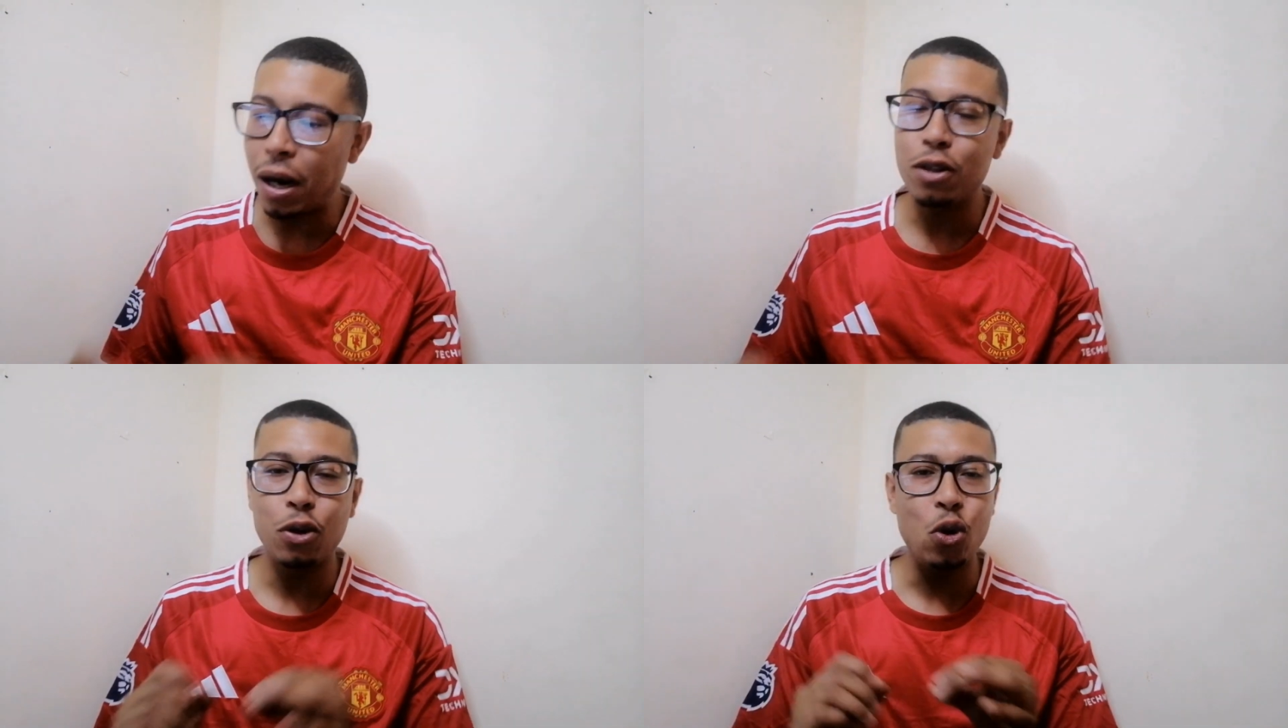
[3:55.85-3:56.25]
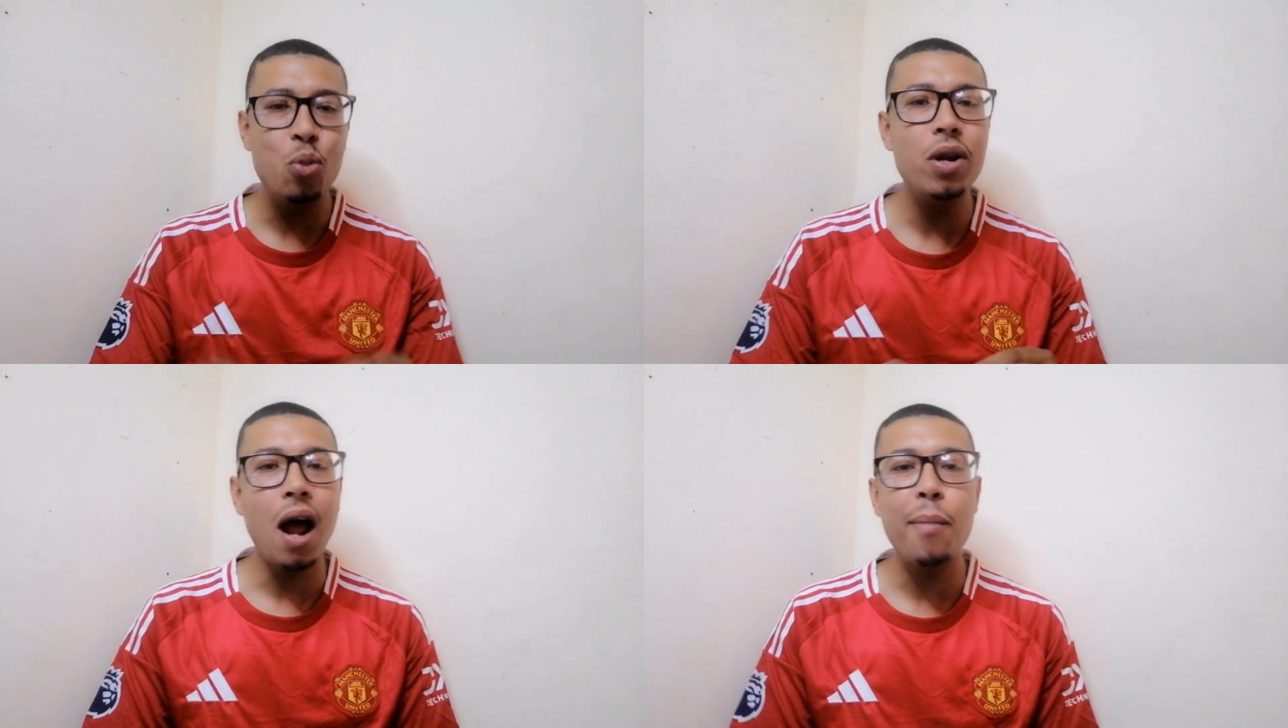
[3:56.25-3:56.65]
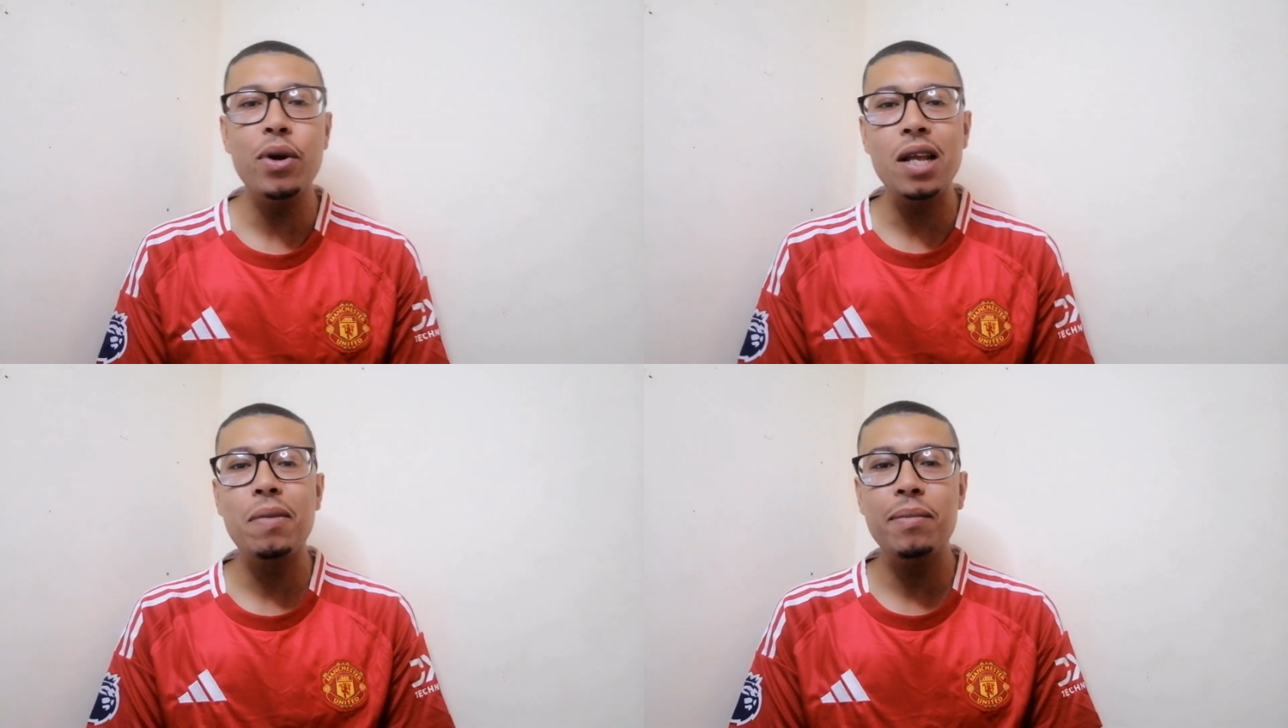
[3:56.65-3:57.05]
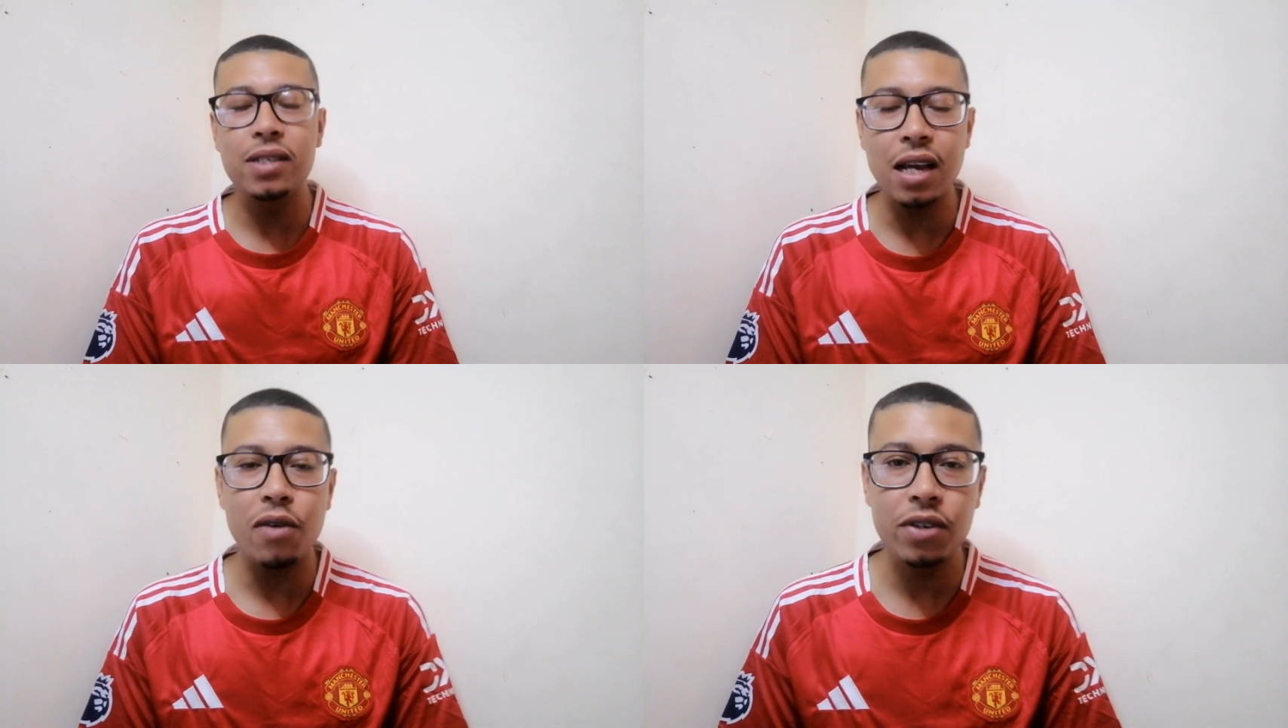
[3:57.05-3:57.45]
But Ruben Amorim
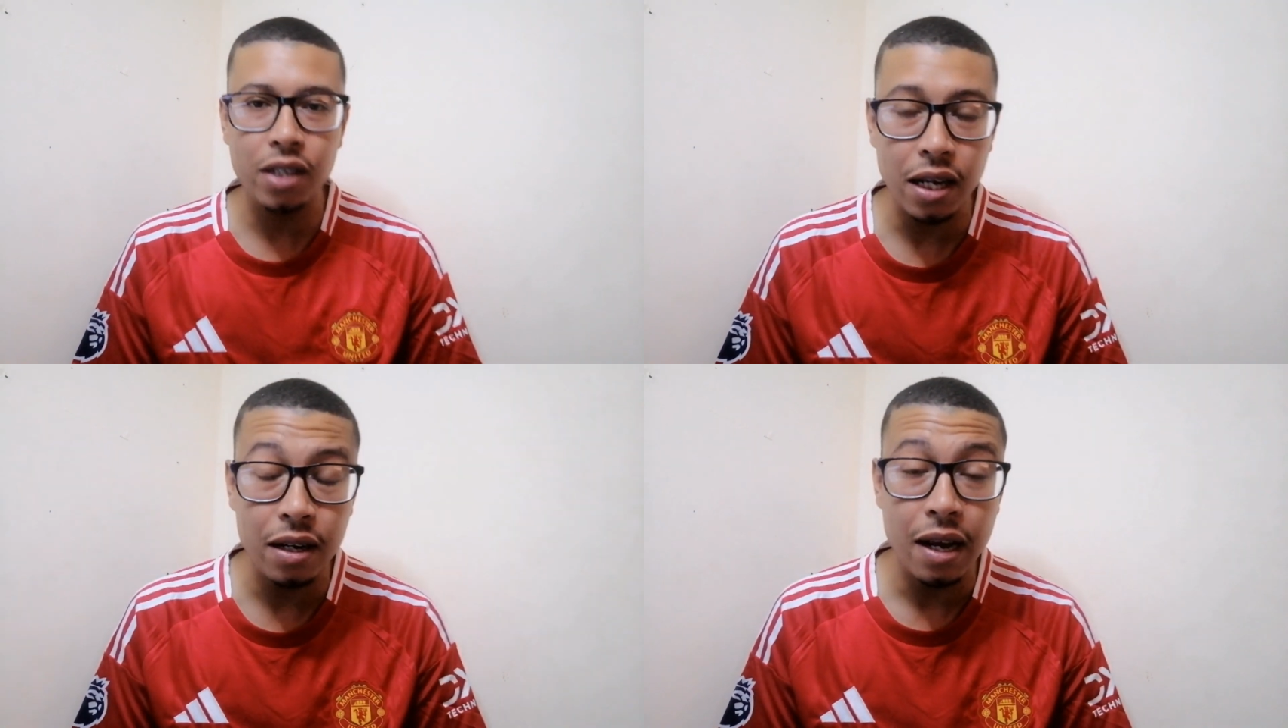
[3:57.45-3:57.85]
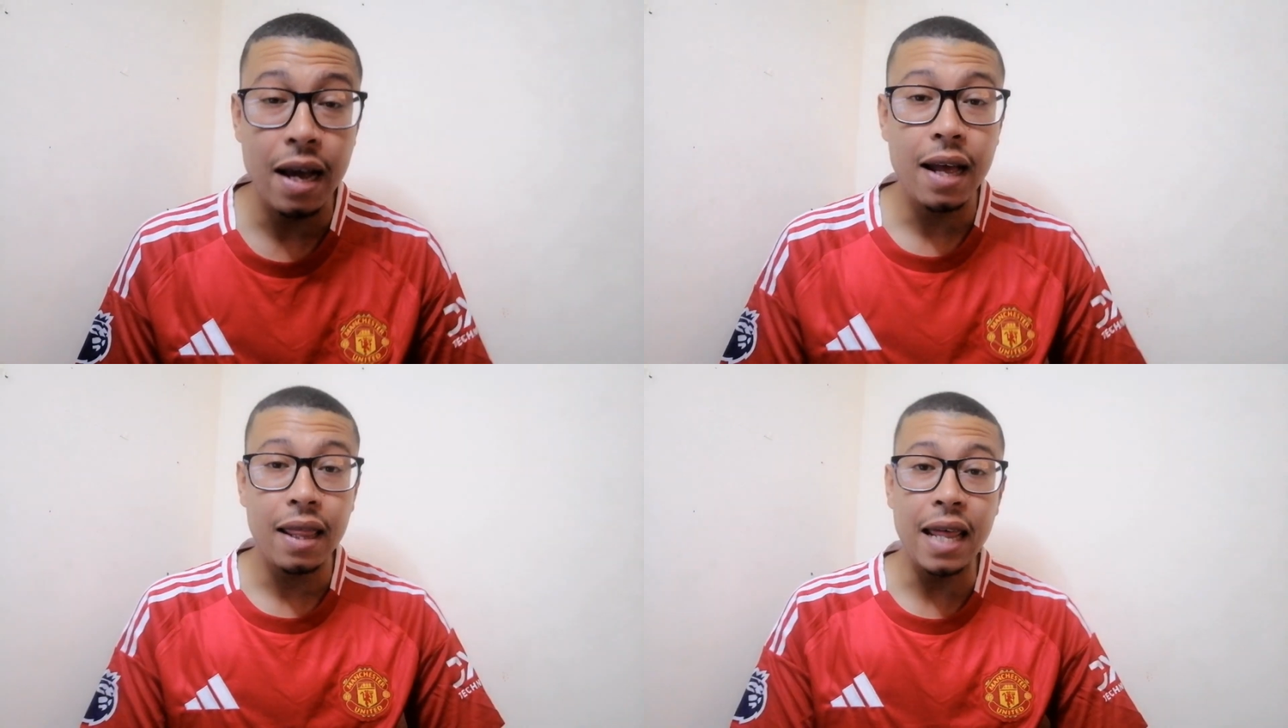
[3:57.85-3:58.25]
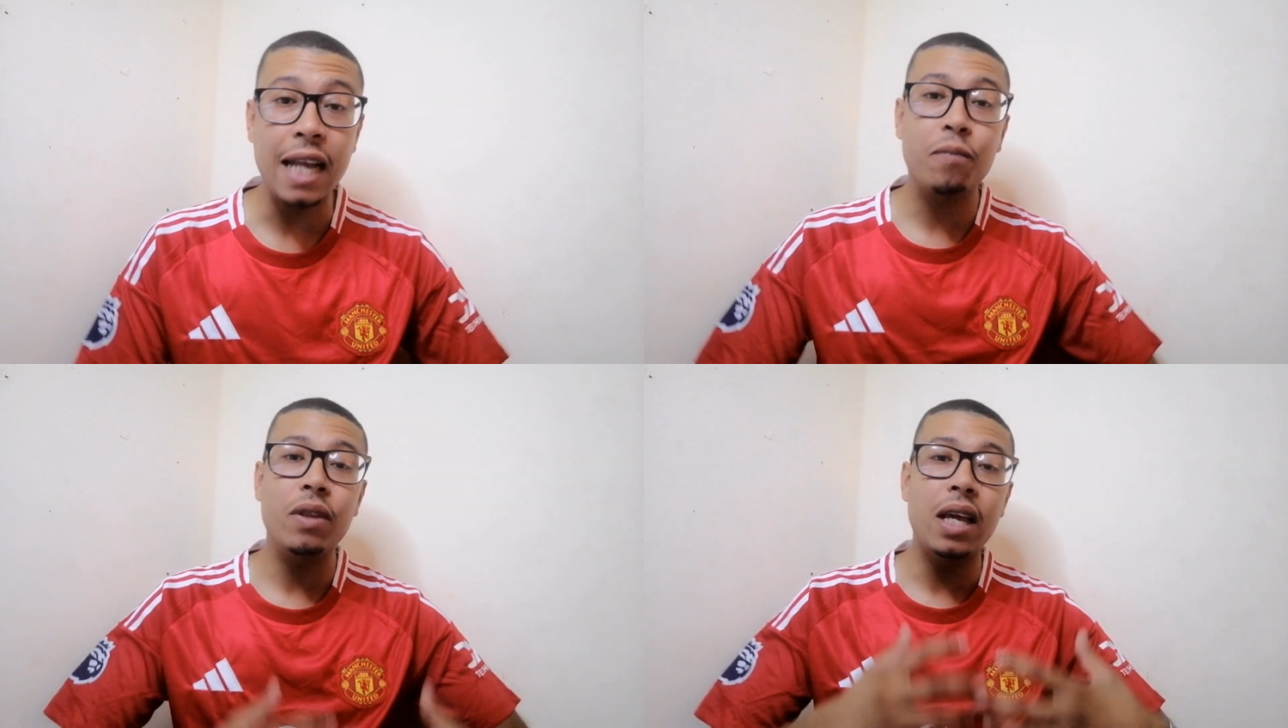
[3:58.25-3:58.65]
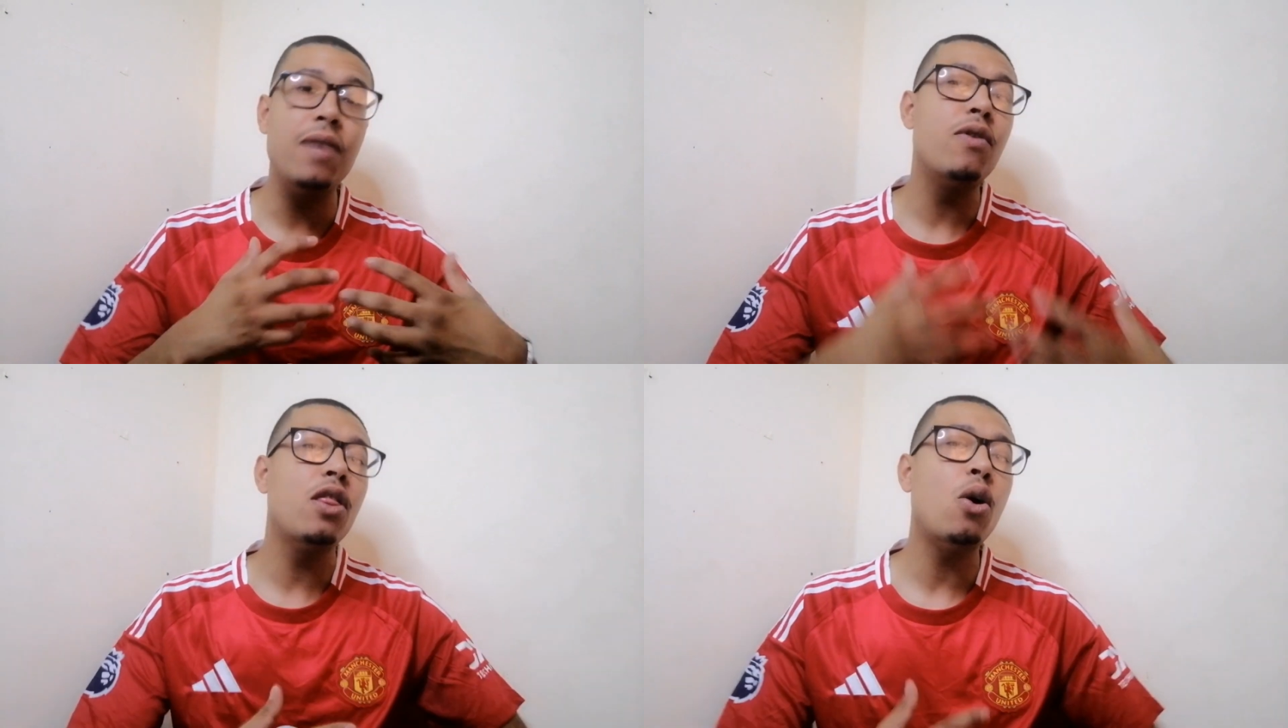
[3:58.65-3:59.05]
himself said that
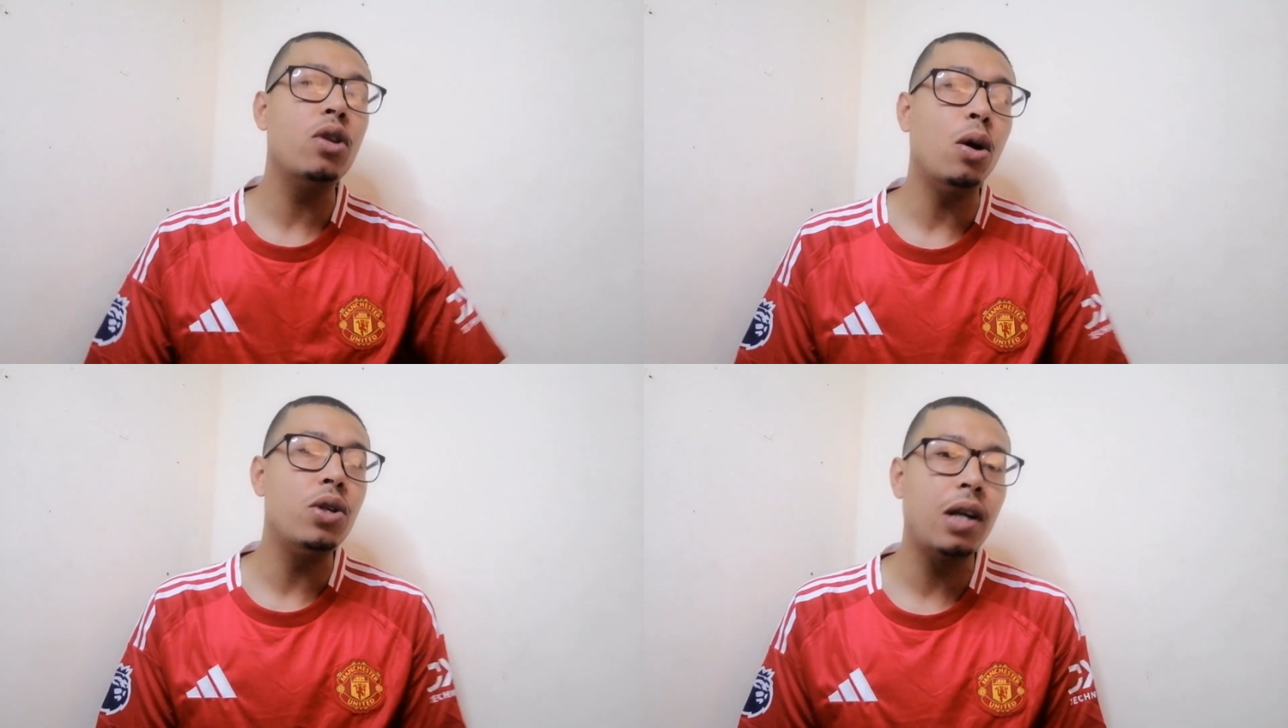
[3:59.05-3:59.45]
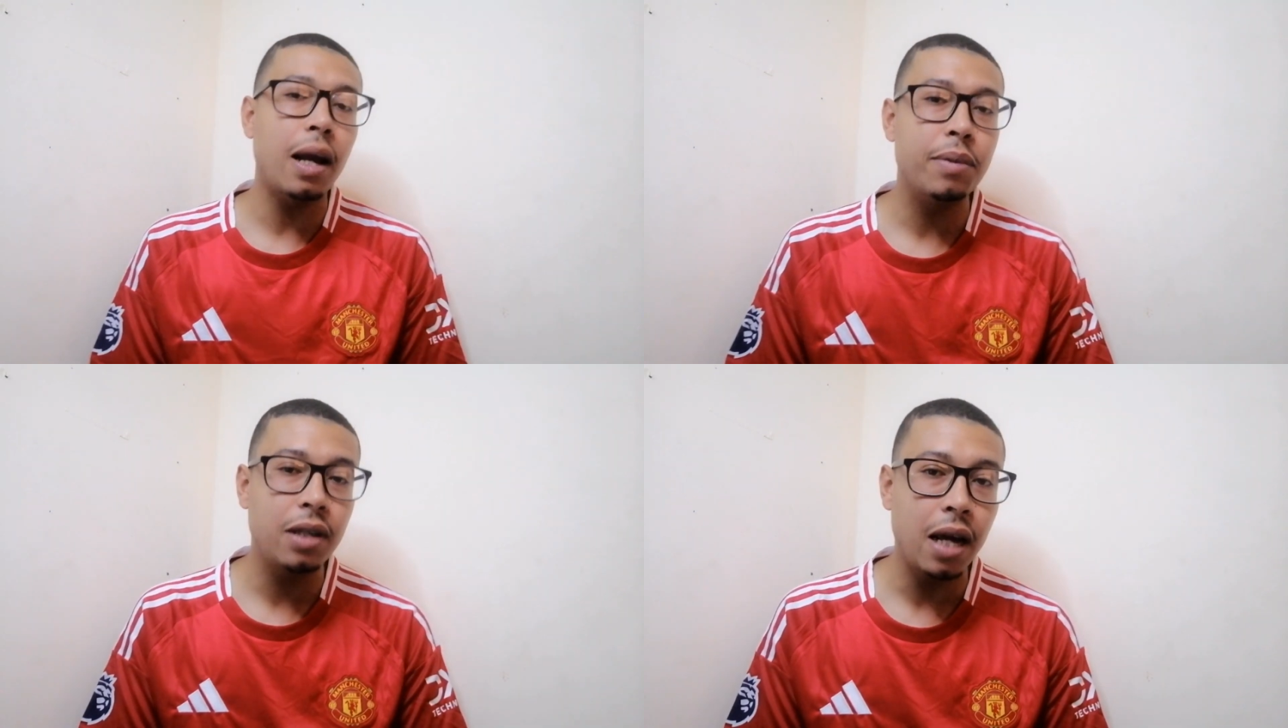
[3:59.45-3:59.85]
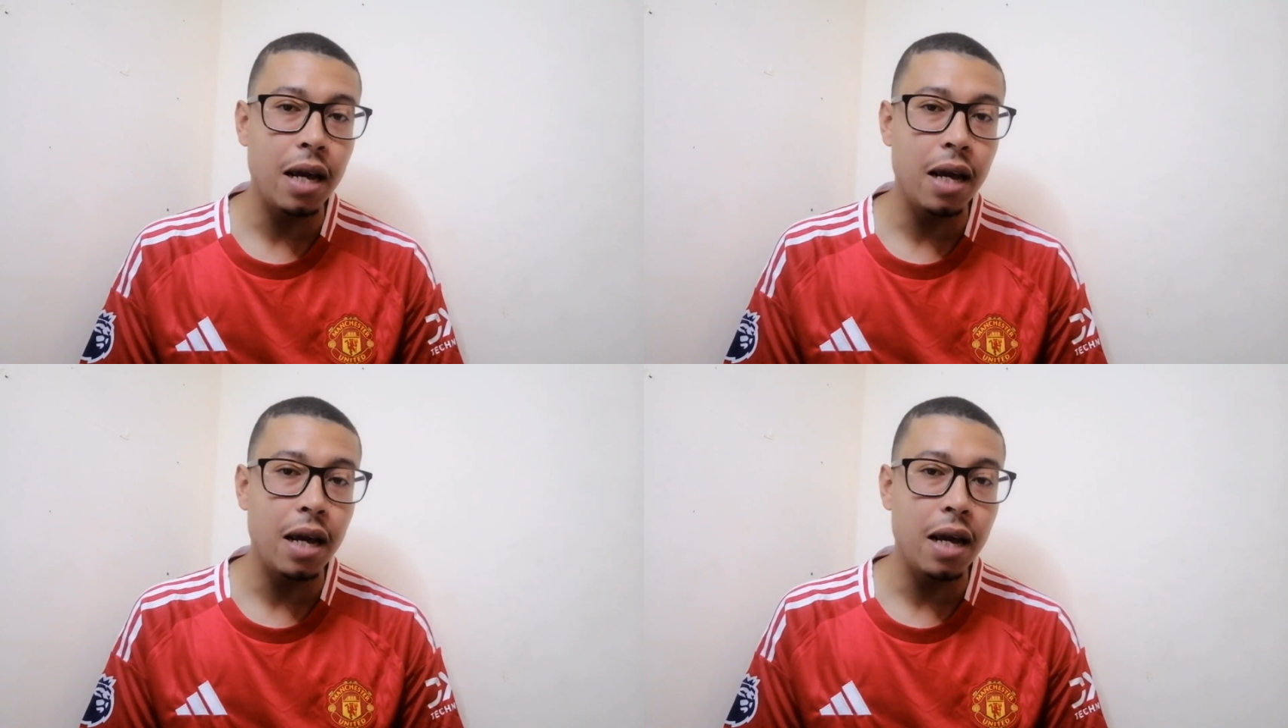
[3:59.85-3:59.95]
even though those clubs